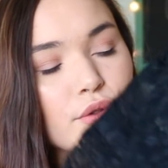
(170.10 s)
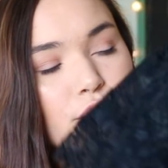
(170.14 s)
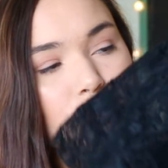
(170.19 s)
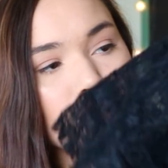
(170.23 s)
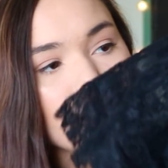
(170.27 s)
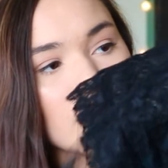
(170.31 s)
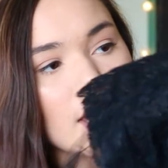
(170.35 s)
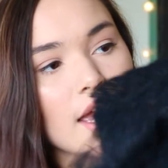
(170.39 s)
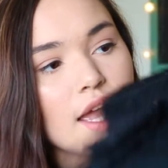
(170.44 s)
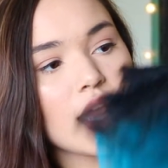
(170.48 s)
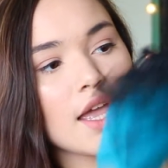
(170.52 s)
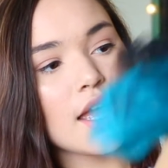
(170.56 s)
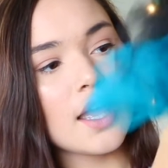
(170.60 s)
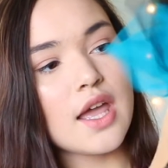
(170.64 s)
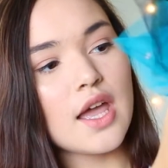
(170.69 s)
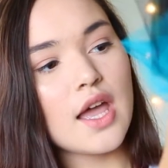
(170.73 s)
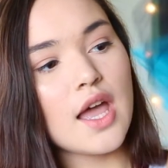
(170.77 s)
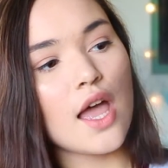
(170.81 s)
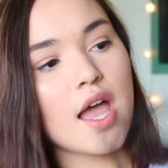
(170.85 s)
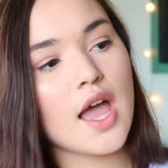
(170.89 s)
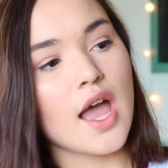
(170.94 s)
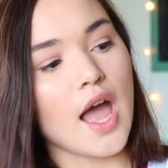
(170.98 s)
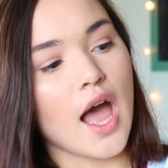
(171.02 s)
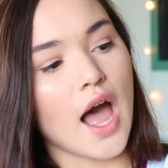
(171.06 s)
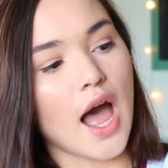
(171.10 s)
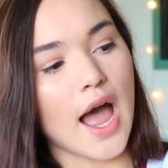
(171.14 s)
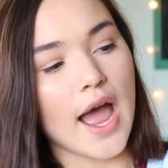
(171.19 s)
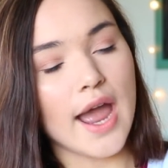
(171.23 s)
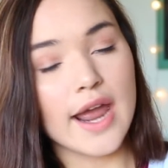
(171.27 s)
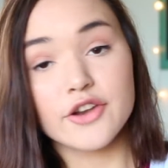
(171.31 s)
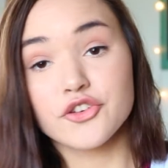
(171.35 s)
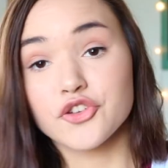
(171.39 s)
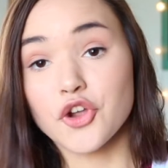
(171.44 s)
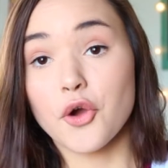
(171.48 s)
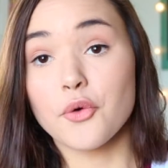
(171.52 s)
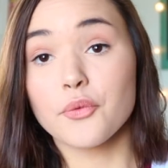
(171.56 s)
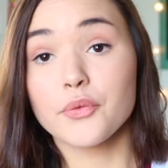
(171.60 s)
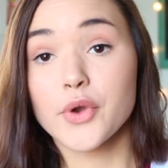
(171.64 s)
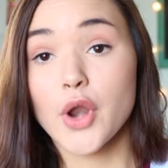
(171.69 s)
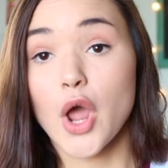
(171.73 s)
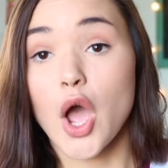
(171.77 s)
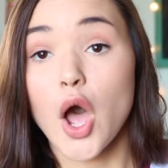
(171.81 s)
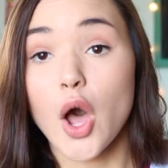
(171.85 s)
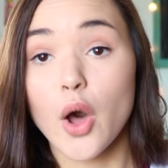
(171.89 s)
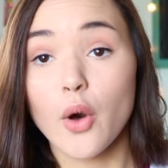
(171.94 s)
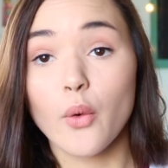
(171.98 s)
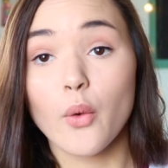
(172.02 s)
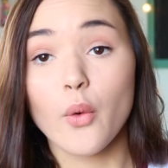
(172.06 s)
thing. I don't
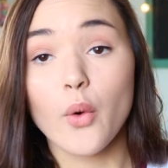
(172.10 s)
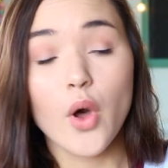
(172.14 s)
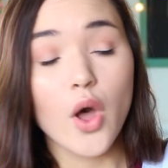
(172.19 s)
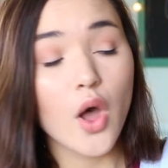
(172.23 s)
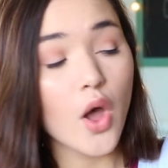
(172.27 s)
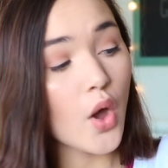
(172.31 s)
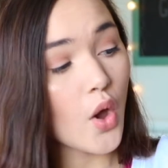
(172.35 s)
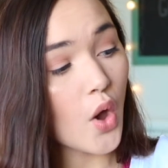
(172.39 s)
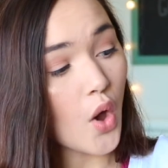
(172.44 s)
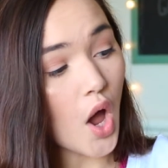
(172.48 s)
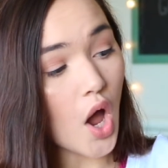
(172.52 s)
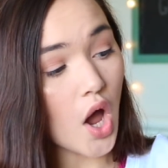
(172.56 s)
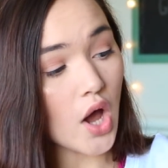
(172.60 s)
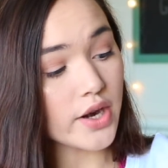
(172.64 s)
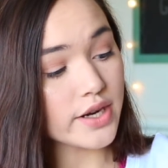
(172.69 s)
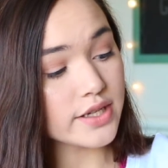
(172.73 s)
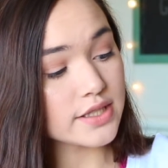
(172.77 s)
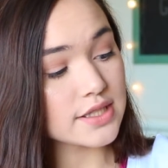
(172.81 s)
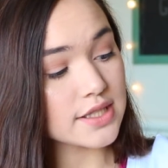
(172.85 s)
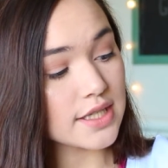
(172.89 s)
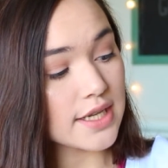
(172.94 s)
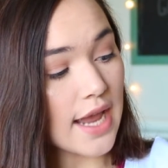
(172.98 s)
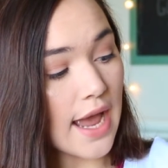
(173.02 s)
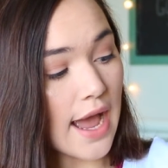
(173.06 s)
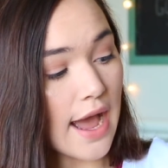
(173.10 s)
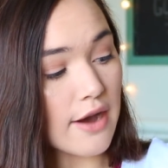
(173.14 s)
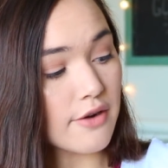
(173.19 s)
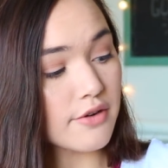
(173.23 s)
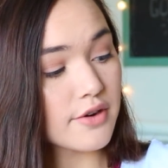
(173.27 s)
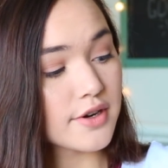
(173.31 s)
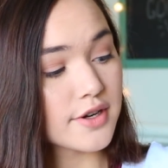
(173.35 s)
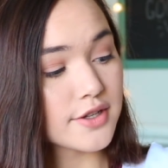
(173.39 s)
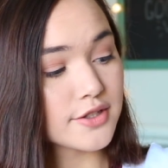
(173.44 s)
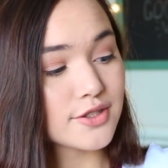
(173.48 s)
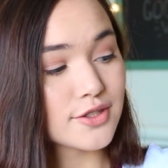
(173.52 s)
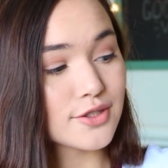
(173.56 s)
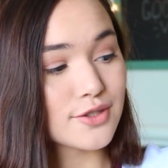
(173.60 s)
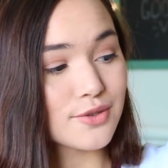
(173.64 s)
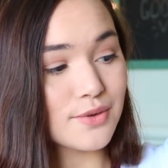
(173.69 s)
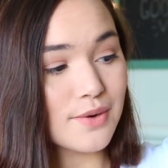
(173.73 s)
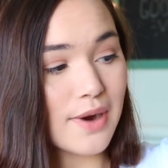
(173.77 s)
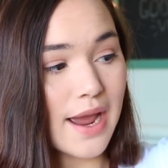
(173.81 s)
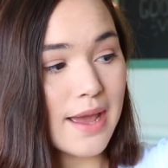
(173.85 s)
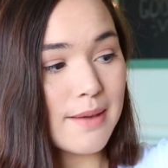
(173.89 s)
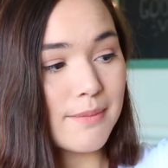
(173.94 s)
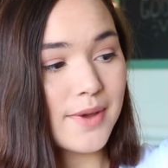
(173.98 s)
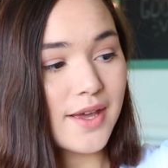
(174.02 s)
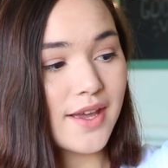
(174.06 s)
know honestly how to
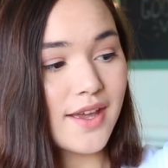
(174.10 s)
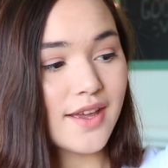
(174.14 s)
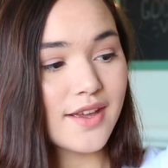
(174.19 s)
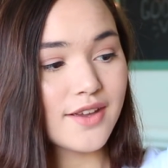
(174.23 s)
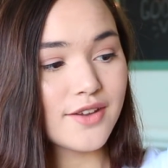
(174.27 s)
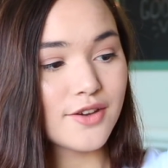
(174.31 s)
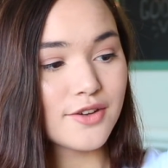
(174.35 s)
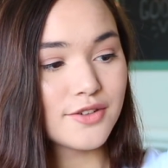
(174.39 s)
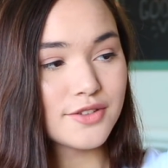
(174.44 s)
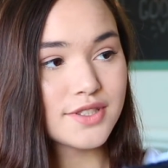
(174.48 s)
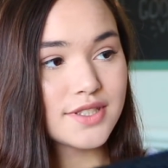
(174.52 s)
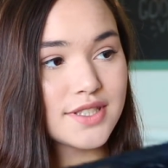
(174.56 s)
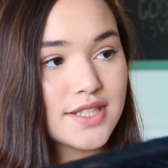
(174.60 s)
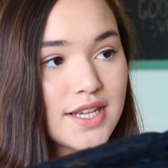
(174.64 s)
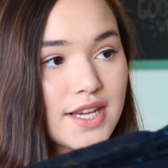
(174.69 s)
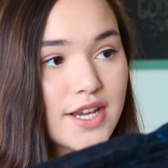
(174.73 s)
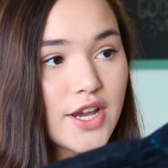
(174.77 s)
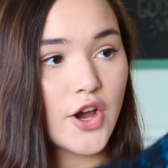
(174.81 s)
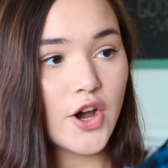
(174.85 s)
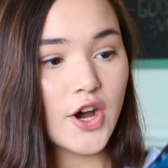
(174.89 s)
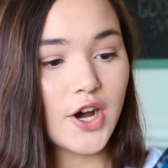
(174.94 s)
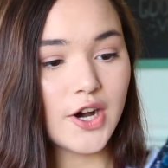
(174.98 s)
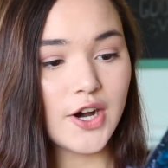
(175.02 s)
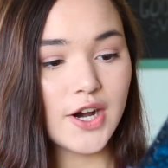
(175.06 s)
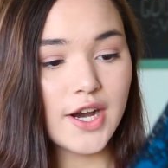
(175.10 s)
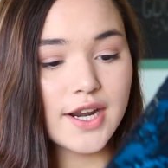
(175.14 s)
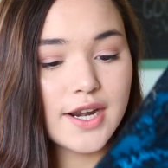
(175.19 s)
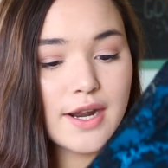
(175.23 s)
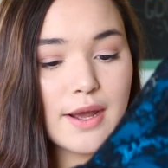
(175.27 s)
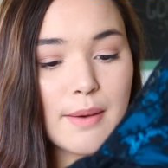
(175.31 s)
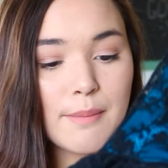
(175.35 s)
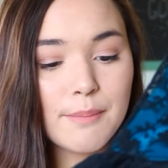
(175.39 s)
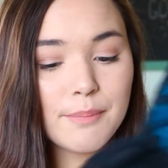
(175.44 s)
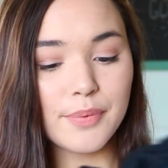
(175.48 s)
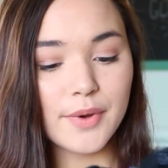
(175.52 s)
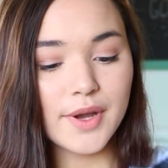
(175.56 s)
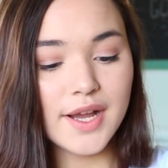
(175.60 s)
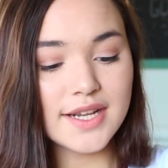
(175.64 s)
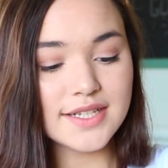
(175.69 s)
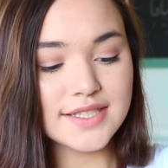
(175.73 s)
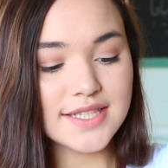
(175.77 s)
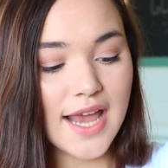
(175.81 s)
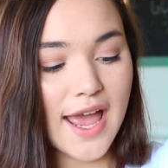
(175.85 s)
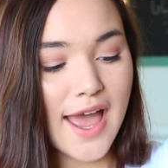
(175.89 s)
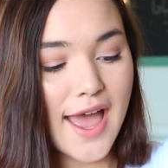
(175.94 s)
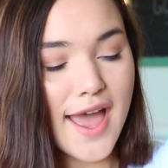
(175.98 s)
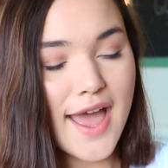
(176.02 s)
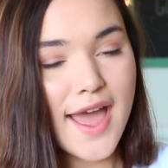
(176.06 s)
describe it. You'll see it on,
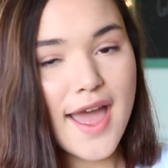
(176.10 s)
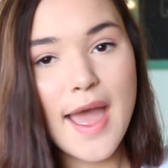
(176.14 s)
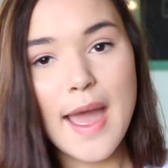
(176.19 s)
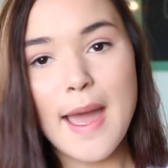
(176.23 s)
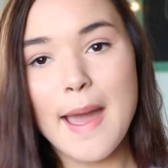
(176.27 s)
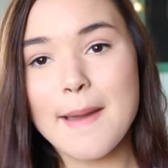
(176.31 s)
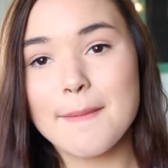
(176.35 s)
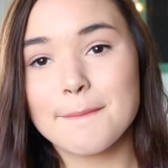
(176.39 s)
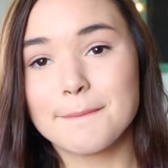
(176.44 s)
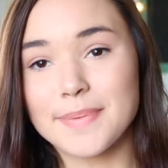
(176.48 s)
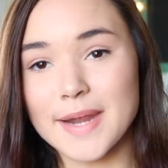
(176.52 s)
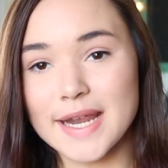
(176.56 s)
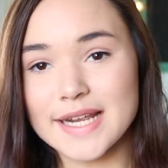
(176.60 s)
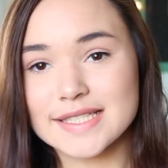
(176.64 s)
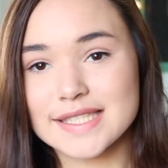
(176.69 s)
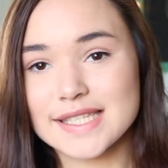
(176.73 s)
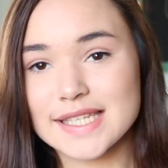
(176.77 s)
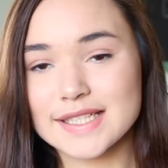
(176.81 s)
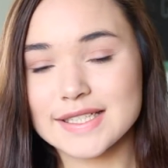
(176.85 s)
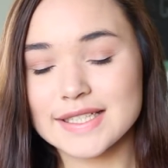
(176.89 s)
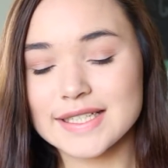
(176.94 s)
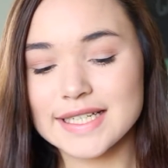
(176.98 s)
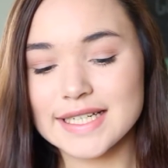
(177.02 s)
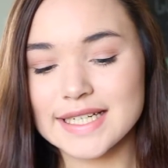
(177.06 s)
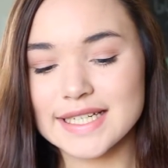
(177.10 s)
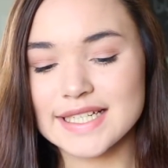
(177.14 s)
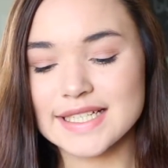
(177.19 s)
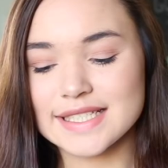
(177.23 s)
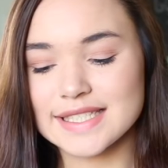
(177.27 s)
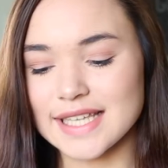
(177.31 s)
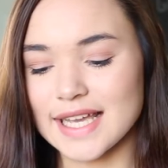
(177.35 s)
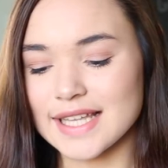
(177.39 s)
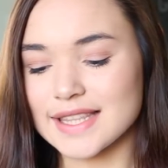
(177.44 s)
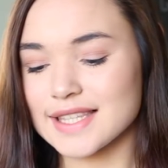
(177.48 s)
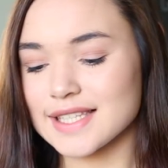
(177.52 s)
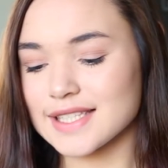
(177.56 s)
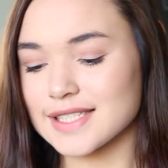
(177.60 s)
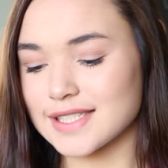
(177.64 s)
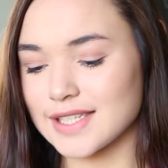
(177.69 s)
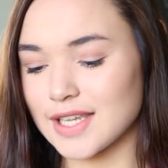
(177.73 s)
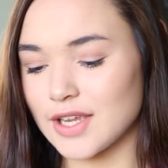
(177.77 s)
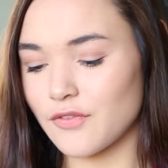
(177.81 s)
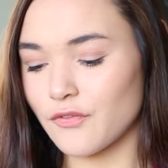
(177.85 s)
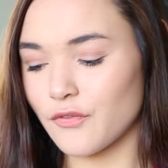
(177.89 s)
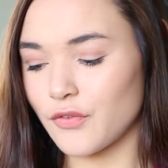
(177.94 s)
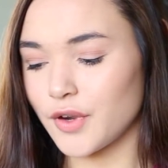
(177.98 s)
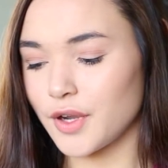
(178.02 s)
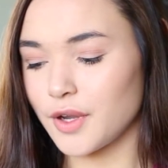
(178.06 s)
but basically, to set the
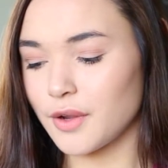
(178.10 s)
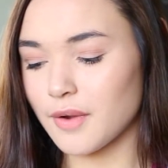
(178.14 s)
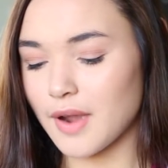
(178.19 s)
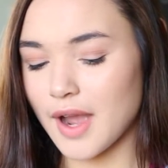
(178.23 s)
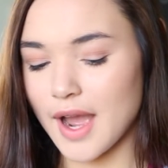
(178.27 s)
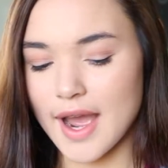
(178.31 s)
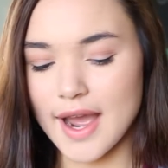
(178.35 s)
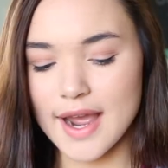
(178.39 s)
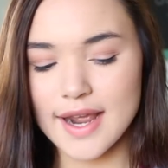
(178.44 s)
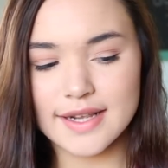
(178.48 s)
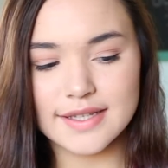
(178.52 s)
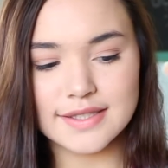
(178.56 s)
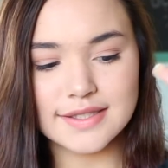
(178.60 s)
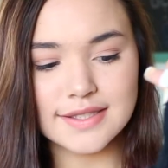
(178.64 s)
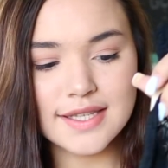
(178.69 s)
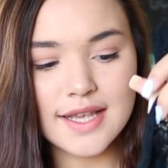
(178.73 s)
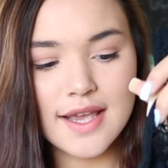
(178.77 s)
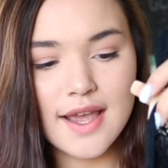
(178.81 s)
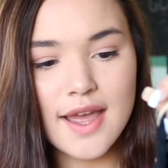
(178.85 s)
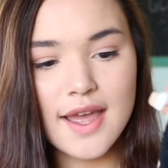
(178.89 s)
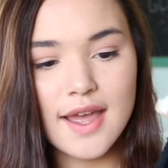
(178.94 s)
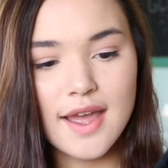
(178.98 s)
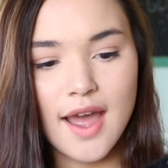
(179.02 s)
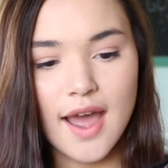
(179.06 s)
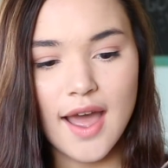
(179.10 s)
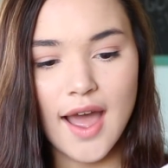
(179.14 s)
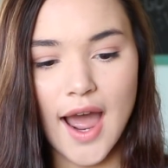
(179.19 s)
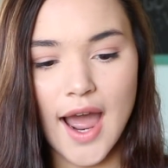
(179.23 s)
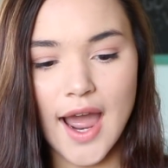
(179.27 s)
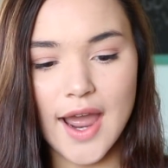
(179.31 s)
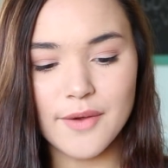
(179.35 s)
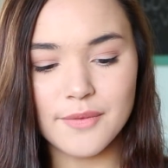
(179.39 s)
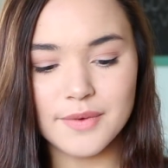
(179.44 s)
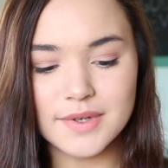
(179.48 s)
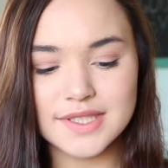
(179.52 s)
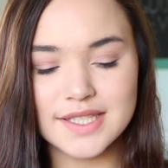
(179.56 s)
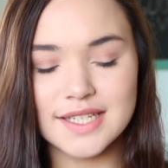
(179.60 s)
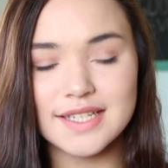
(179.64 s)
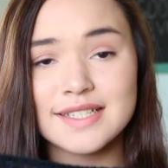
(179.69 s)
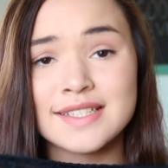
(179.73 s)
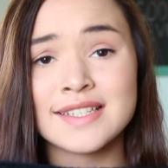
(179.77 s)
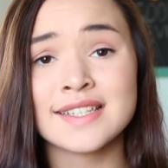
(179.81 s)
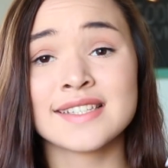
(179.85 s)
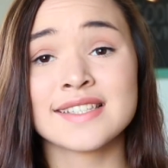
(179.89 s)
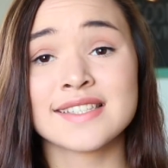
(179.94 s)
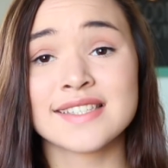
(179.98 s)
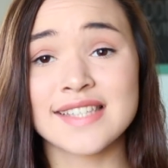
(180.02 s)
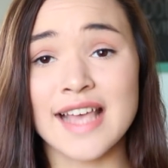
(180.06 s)
scene for you guys, I was
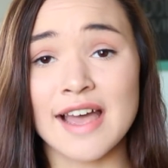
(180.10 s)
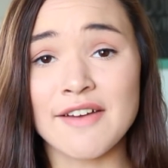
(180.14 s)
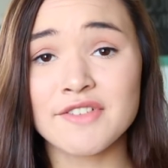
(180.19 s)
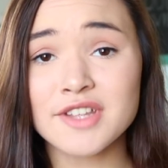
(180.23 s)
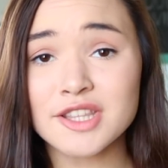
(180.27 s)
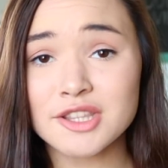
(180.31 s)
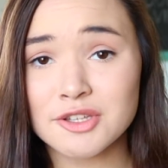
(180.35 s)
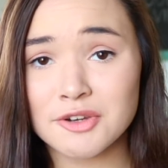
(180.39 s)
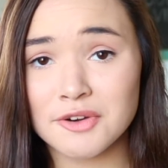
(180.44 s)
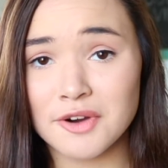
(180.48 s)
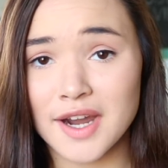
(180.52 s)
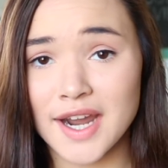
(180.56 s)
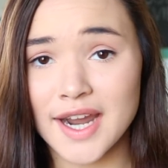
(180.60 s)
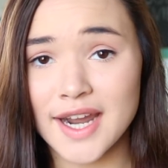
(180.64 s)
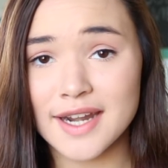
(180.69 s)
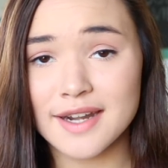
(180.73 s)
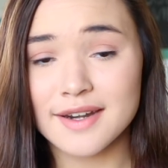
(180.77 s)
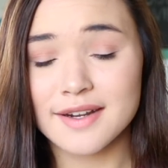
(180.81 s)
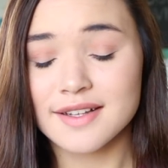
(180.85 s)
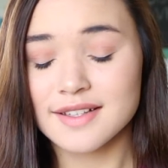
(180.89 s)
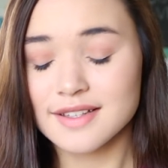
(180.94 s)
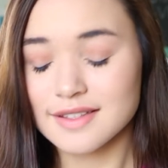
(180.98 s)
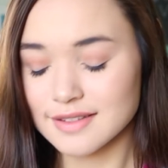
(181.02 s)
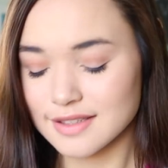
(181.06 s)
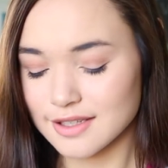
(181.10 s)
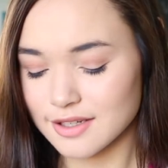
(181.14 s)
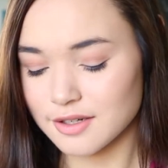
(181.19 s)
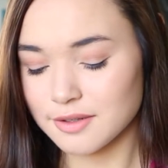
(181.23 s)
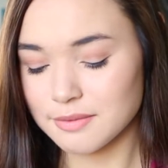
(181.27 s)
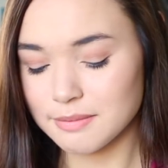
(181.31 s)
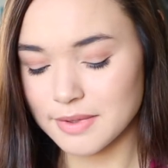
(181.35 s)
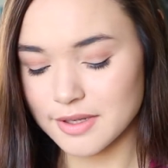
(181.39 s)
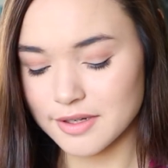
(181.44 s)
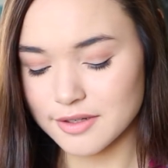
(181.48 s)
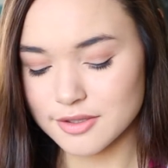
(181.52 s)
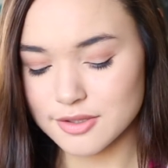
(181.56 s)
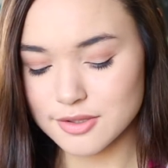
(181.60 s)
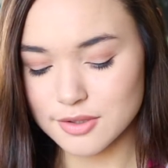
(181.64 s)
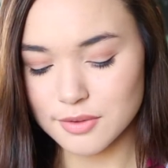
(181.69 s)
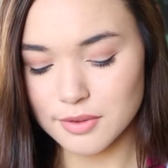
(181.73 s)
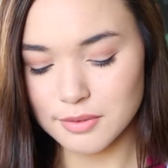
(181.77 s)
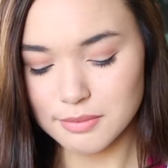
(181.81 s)
in 7th grade, little middle school